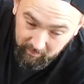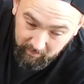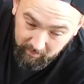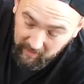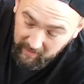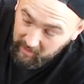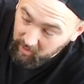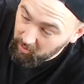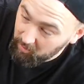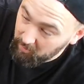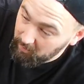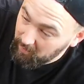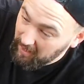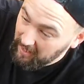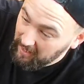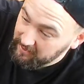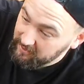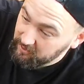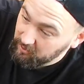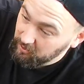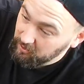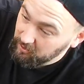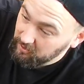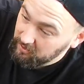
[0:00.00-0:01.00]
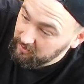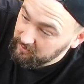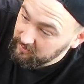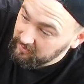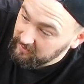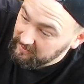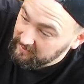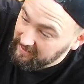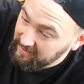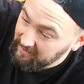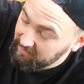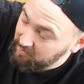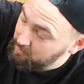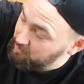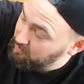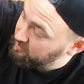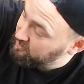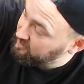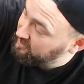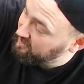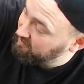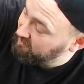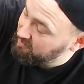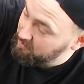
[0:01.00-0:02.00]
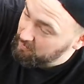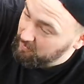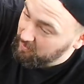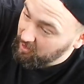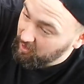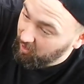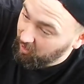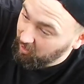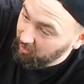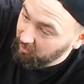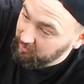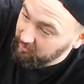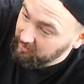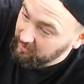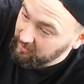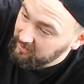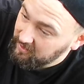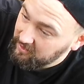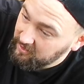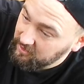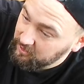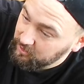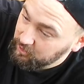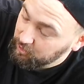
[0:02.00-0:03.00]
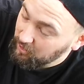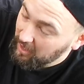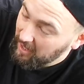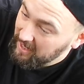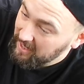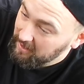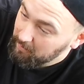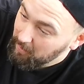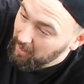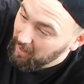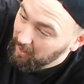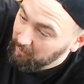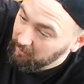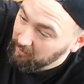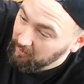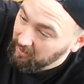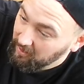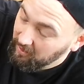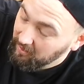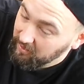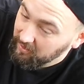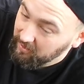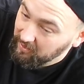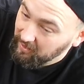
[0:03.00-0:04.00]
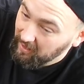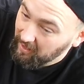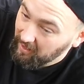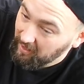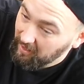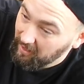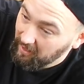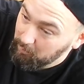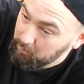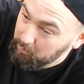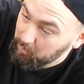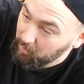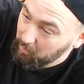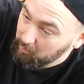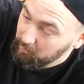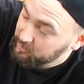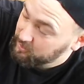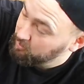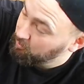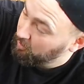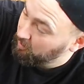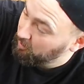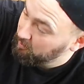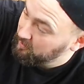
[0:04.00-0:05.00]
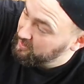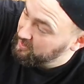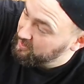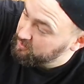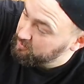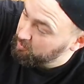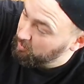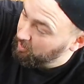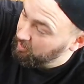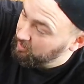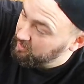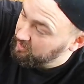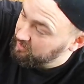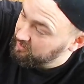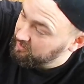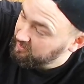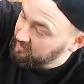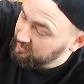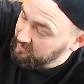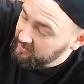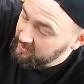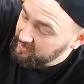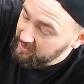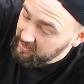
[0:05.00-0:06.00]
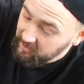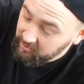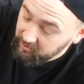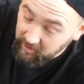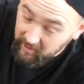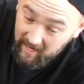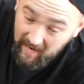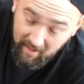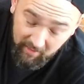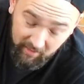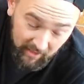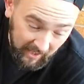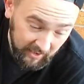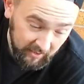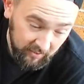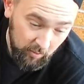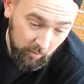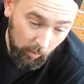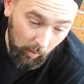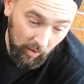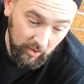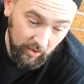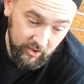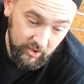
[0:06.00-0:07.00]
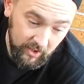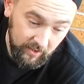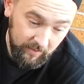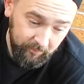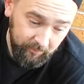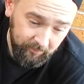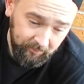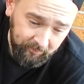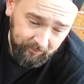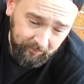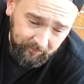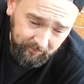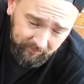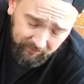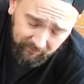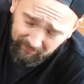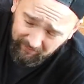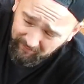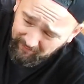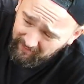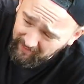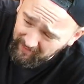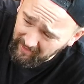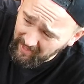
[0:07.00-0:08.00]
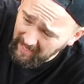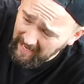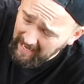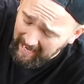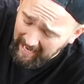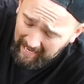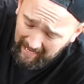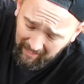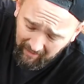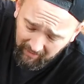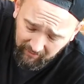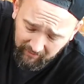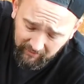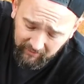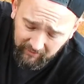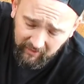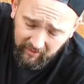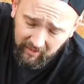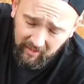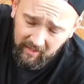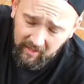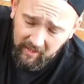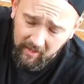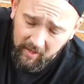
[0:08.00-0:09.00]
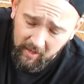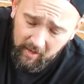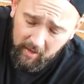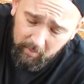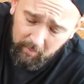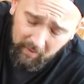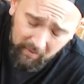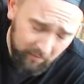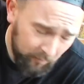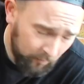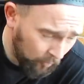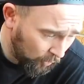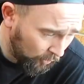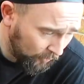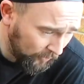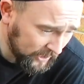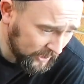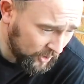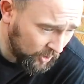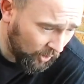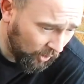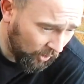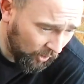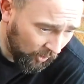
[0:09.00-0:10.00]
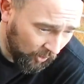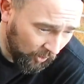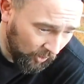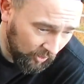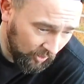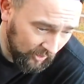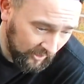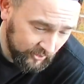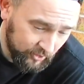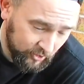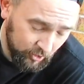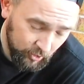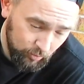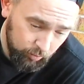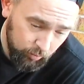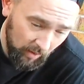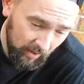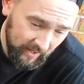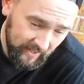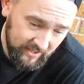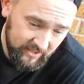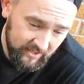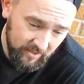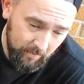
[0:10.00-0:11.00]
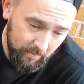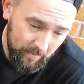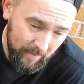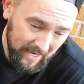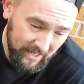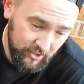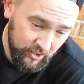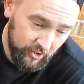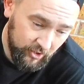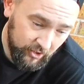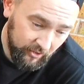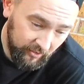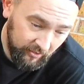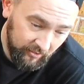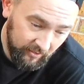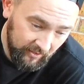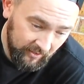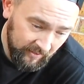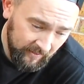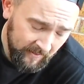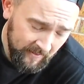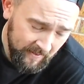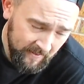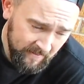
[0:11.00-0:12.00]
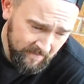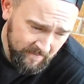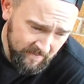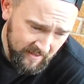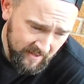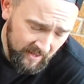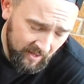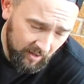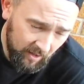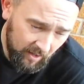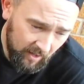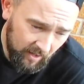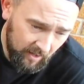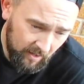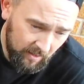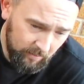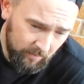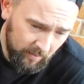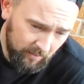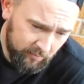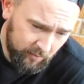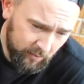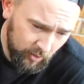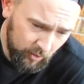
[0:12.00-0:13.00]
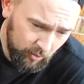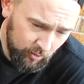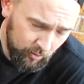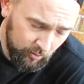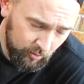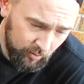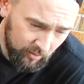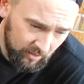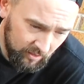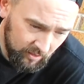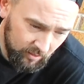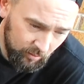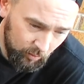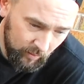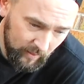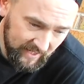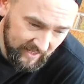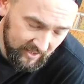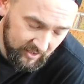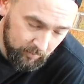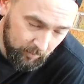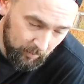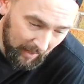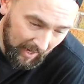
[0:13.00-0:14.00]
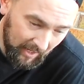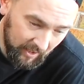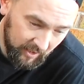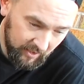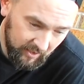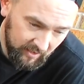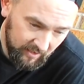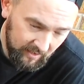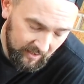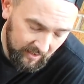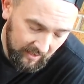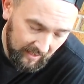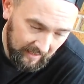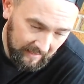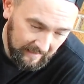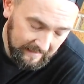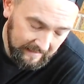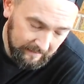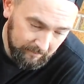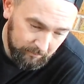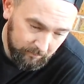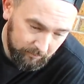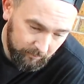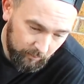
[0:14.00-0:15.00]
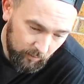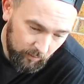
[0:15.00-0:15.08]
big up Michael, give him an order, try him out, and I promise you won't be disappointed. So yeah, thanks for watching. And before I go, I just wanted to mention a few weeks back, I